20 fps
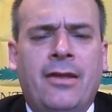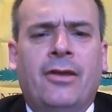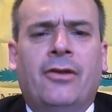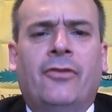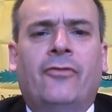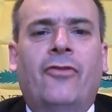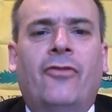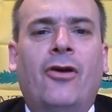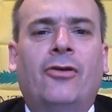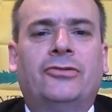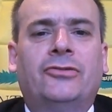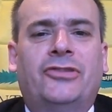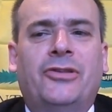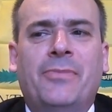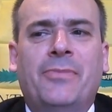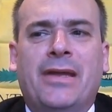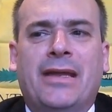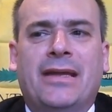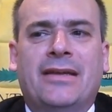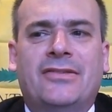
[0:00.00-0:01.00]
wrote to
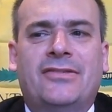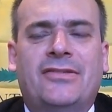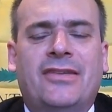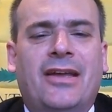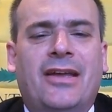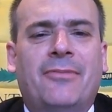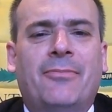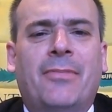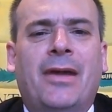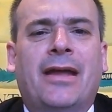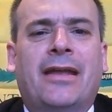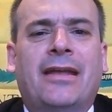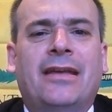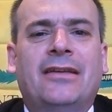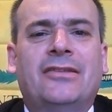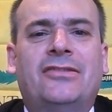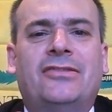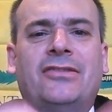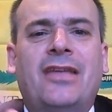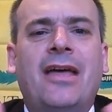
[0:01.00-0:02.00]
me and said, Mike,
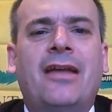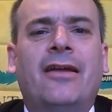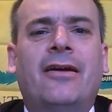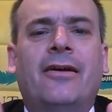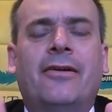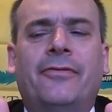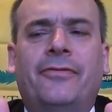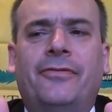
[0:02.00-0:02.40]
instead of